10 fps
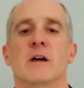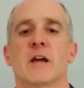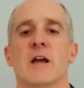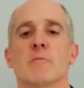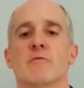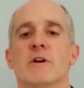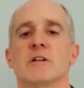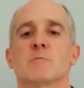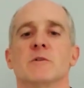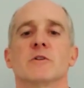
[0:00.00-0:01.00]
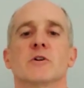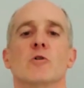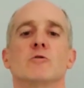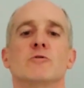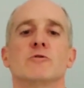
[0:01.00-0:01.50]
KM3 has been the
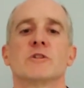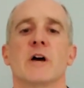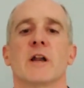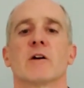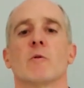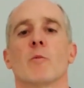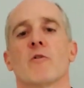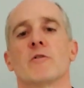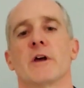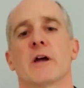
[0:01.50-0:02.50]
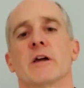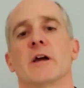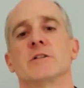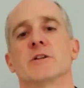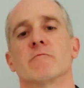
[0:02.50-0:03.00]
go-to static rope for
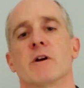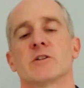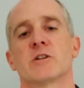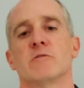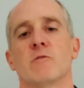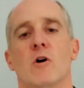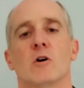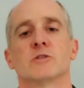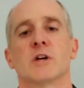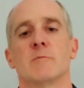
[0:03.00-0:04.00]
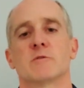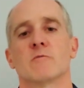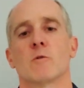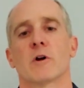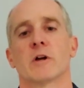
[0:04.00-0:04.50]
decades in rescue, all types
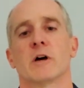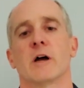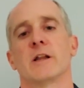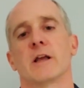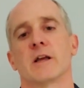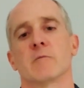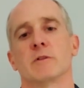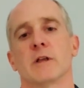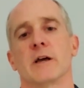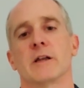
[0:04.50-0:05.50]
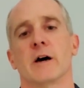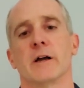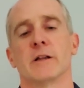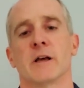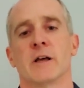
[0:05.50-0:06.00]
of work at height, and play at
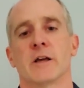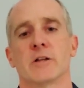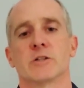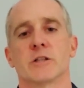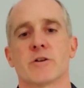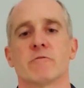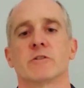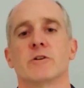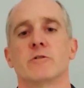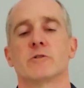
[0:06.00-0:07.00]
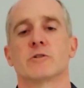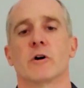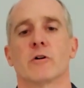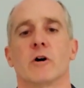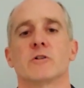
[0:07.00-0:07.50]
height. It is literally used
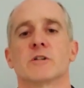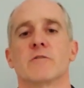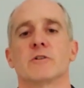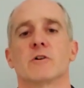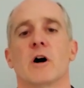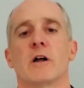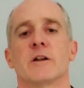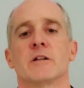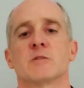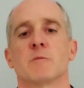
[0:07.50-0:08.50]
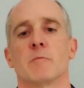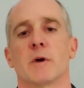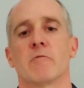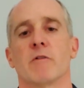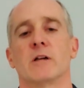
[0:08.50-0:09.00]
on all seven continents, but
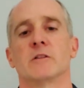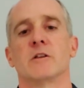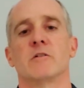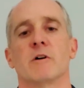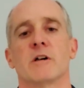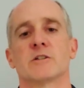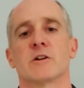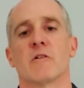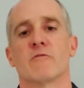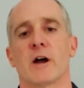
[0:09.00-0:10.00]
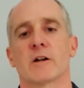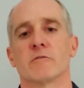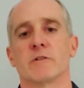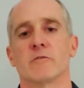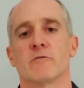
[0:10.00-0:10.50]
made right in the US in our
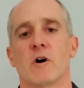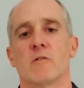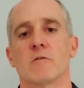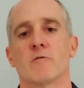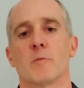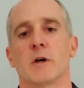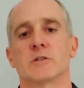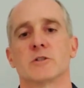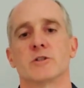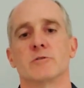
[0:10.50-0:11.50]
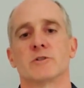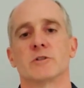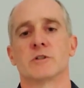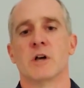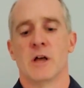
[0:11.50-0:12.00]
factory in Fall River,
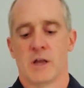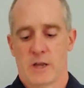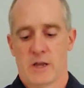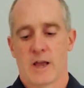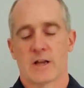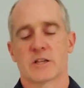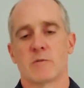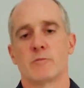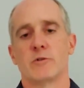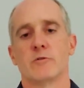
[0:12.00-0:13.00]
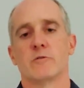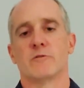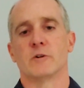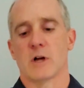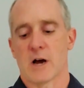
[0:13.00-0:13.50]
Massachusetts. It has a
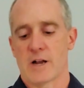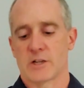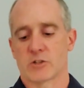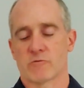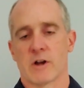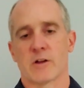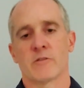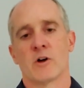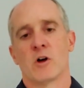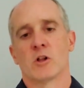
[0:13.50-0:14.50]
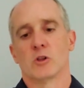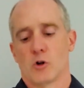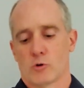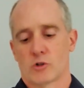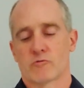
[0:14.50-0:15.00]
beautiful, high-strength,
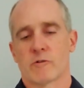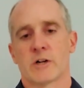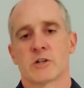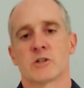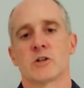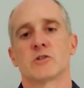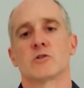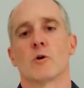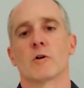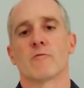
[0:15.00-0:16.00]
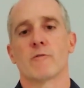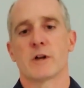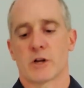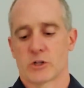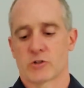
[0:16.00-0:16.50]
low stretch
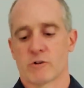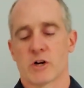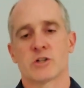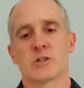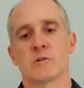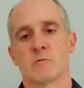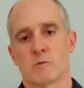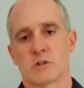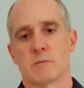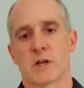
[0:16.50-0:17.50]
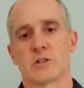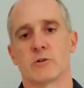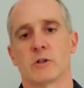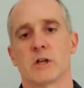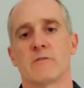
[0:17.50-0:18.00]
torque-free construction, which makes
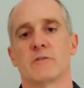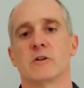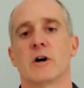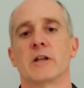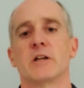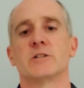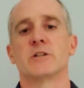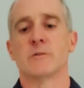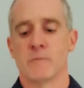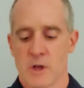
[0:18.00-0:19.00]
your life a lot easier.